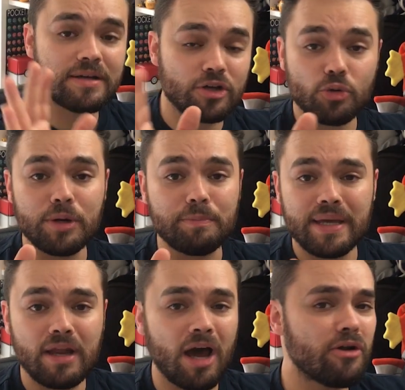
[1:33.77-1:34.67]
I've got to
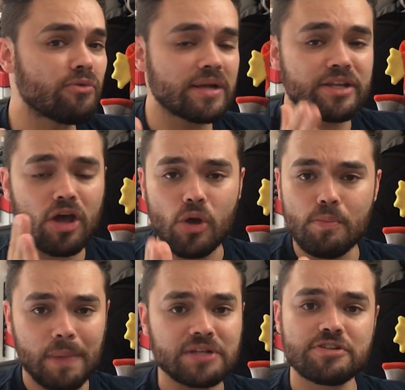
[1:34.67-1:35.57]
admit, I don't really know
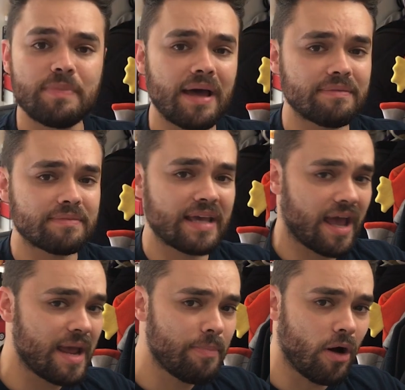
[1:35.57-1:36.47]
much about
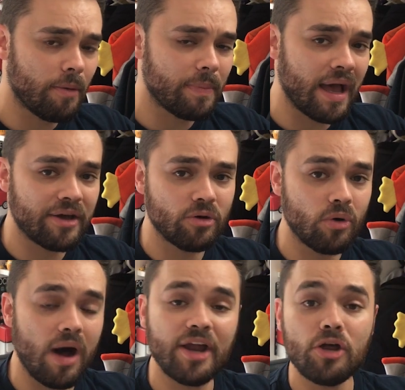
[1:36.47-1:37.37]
K-pop at
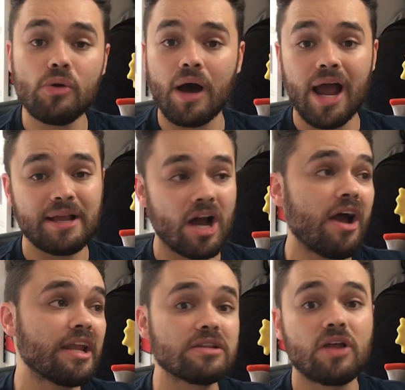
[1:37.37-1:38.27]
all. I know I
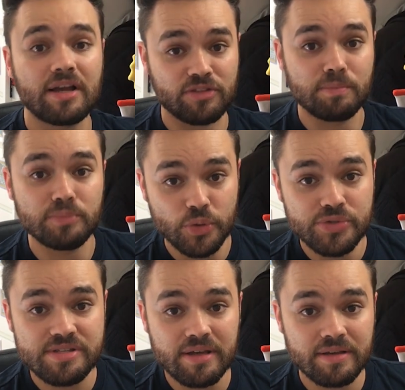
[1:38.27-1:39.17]
kind of like the
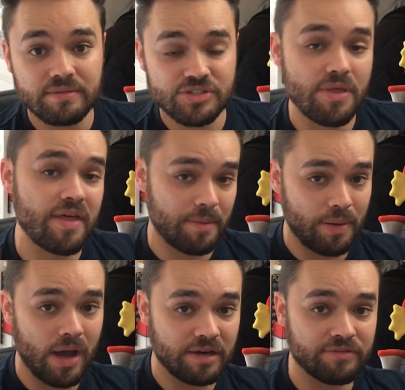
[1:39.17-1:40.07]
music, so that
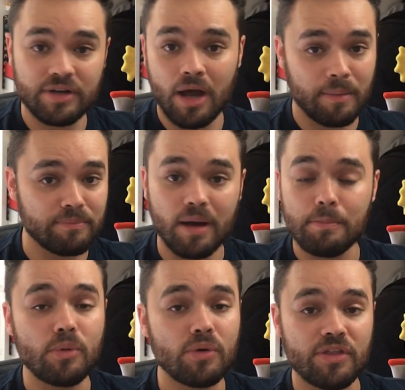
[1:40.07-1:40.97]
part of it I'm
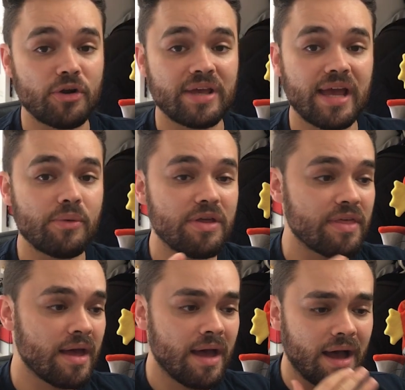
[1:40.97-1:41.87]
more than okay with.